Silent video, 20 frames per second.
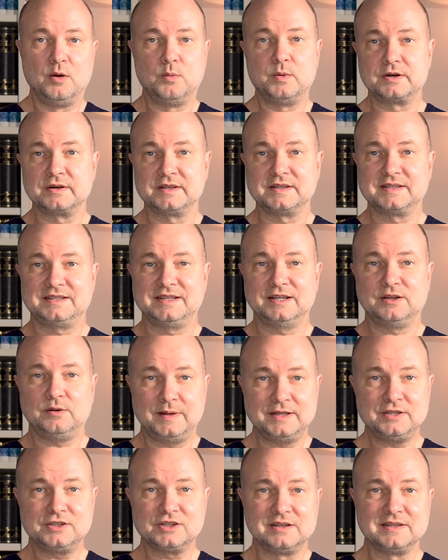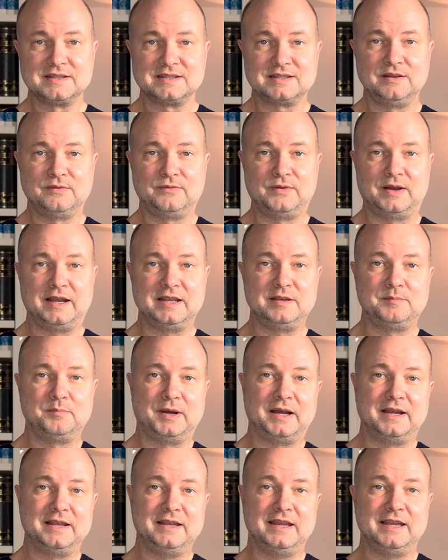whereas sequential is defined
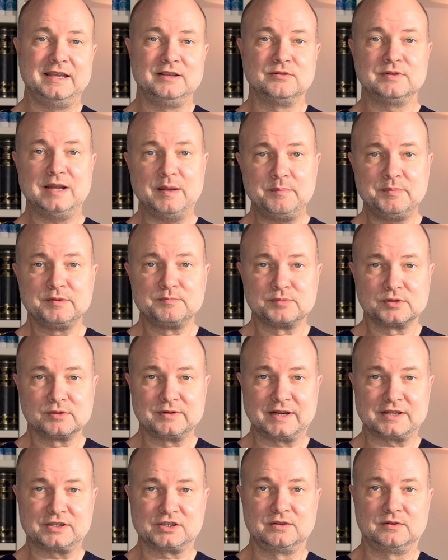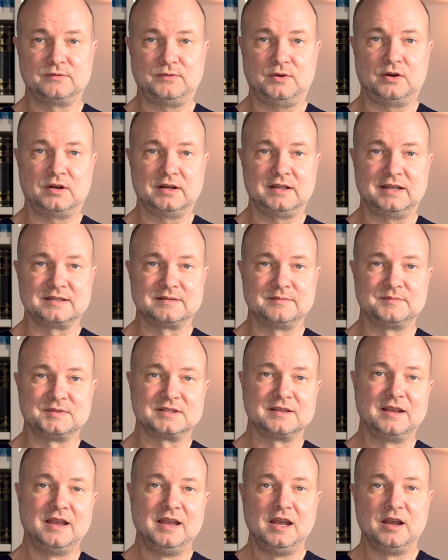by a rapid progression of
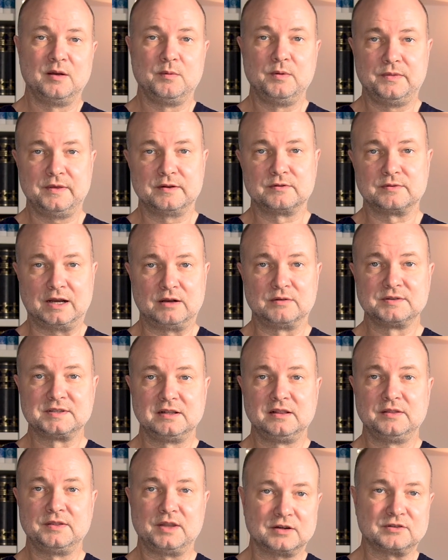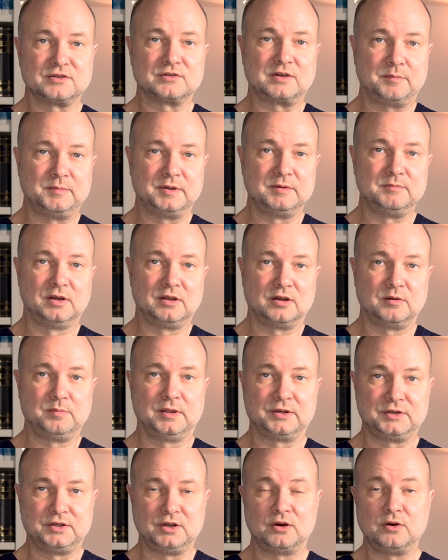orgasms with arousal not dropping below
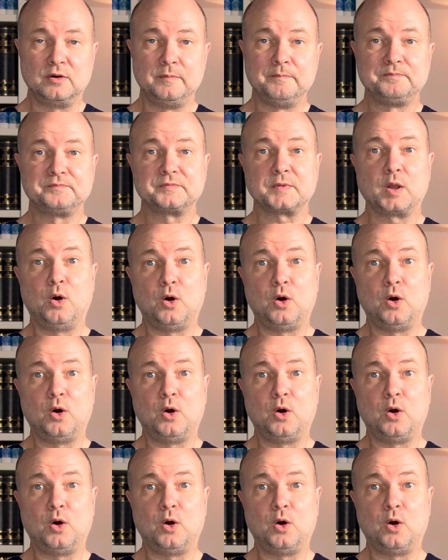plateau,